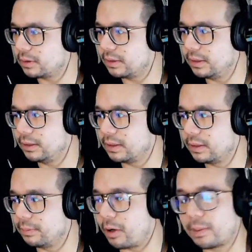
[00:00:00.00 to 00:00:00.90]

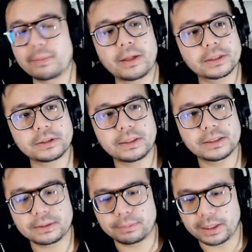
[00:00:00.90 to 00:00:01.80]
the problem monitor
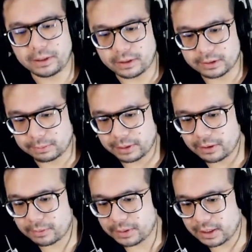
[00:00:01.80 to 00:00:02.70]
is the planar
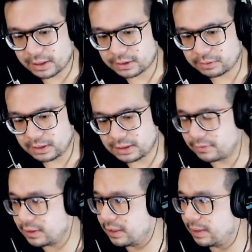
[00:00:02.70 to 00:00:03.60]
PX
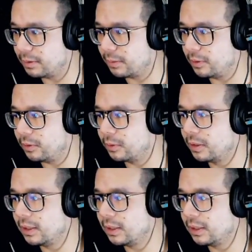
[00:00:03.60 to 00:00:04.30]
2710 MW.